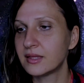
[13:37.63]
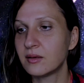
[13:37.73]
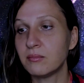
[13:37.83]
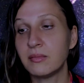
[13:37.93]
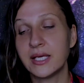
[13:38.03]

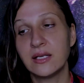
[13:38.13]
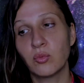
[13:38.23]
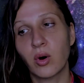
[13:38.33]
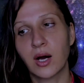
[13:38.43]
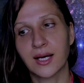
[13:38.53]

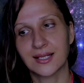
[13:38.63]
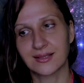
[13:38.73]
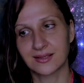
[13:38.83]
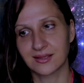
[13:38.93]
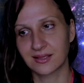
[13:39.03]
Meanwhile,
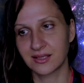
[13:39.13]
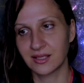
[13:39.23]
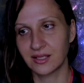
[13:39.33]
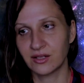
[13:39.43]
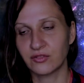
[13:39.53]

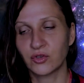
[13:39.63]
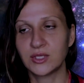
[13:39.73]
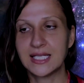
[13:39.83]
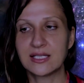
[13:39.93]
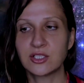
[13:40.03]
for
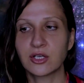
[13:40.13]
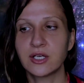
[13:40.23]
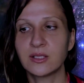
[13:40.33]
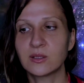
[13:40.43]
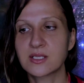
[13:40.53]
the
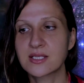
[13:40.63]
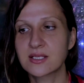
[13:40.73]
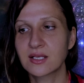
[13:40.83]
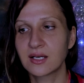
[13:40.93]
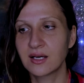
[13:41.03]
Eternals,
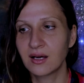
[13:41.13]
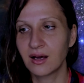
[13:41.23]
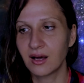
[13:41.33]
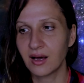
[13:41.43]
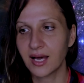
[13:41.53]

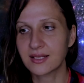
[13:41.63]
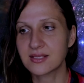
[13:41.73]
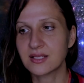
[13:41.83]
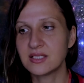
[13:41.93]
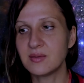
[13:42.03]
as
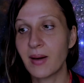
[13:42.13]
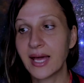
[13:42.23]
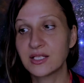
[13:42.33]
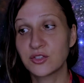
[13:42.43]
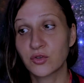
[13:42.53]
the
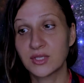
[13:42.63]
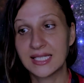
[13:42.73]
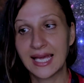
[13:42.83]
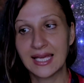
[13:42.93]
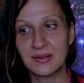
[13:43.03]
demand for the
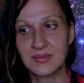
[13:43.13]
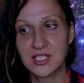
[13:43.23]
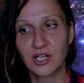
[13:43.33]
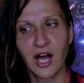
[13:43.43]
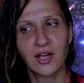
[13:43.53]
game
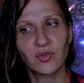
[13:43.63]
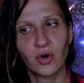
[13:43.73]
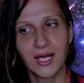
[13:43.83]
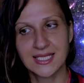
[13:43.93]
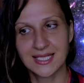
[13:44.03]

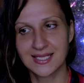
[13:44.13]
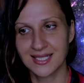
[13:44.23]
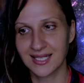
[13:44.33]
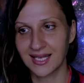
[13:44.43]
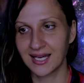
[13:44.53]
skyrocketed,
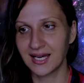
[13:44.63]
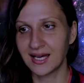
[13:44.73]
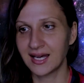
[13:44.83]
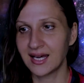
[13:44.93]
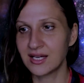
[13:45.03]

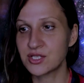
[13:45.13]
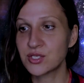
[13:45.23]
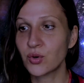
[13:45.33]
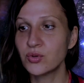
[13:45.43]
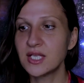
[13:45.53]

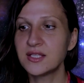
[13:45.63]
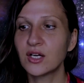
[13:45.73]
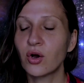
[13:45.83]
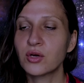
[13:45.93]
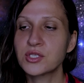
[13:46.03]
so did the
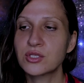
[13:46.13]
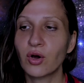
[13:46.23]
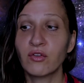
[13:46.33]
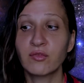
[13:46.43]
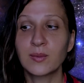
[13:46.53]
cost
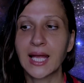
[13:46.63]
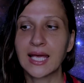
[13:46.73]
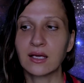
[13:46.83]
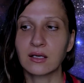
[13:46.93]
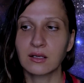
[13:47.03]
of playing.